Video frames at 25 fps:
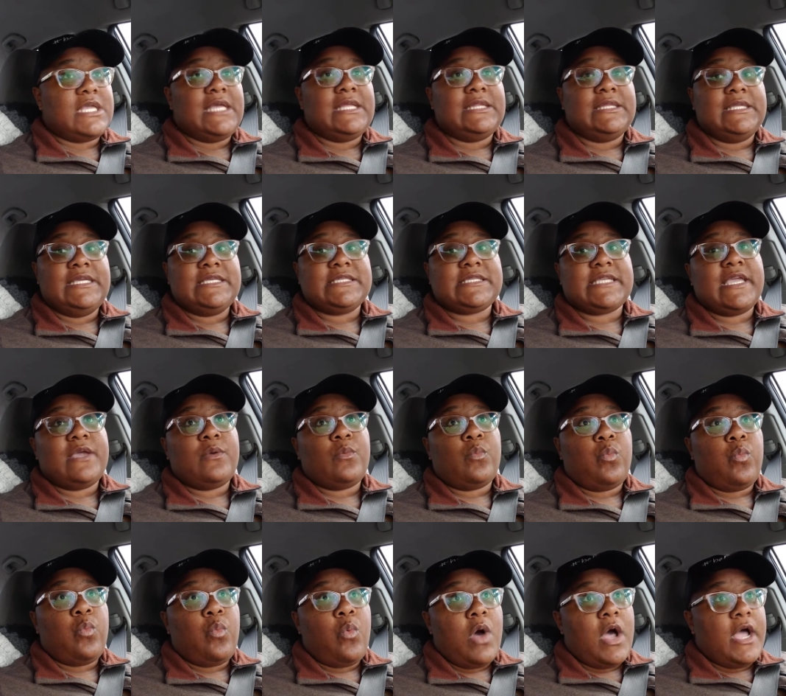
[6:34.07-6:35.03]
At least get
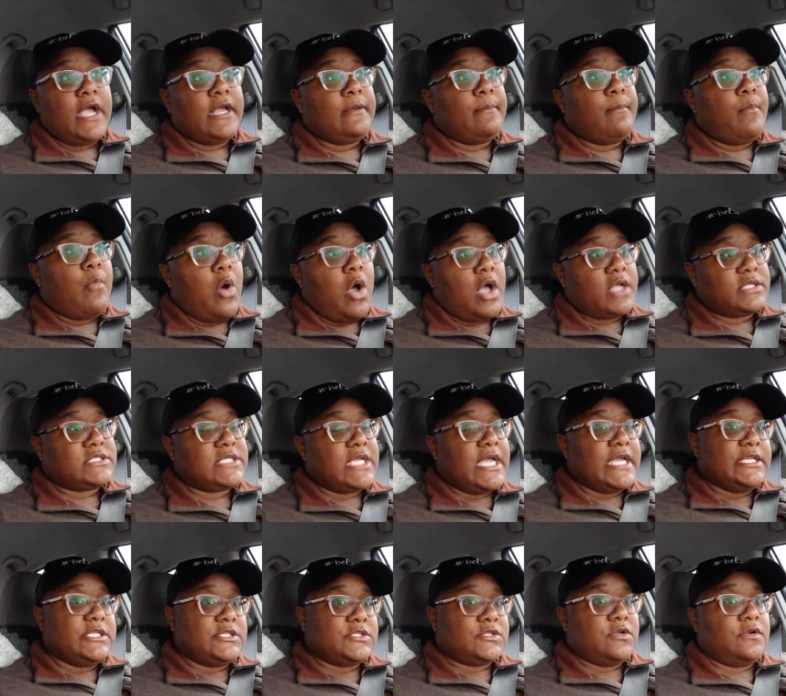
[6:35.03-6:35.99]
one
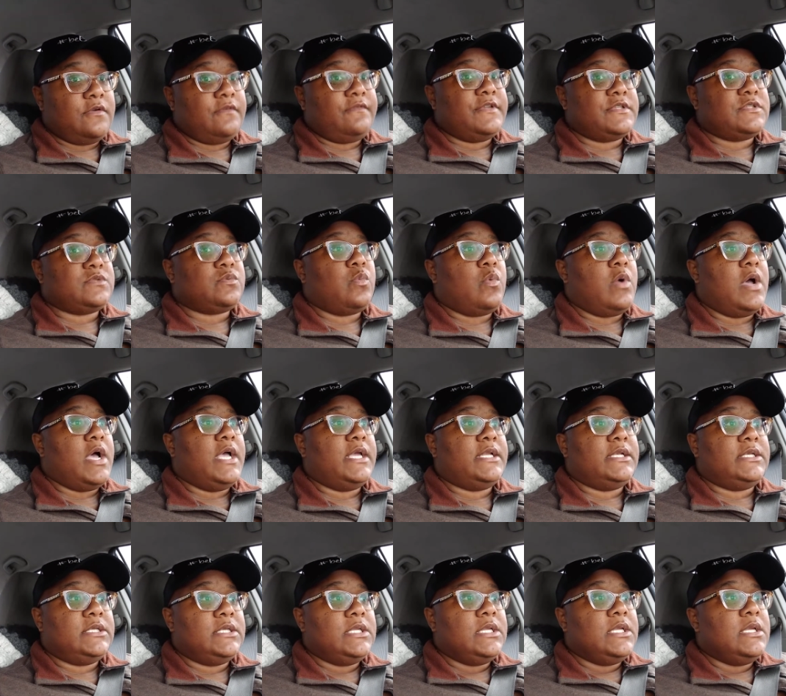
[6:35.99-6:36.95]
multi-surface
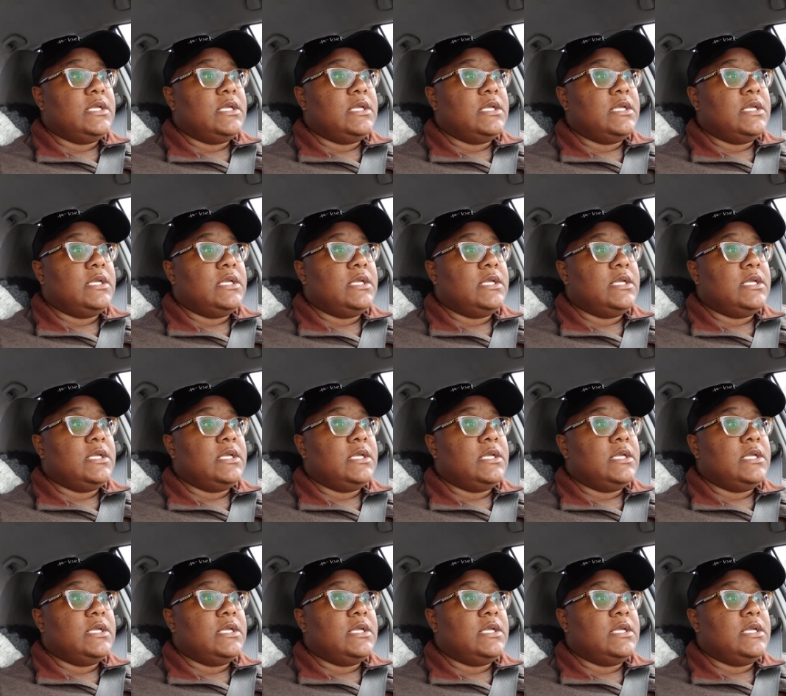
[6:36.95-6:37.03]
one,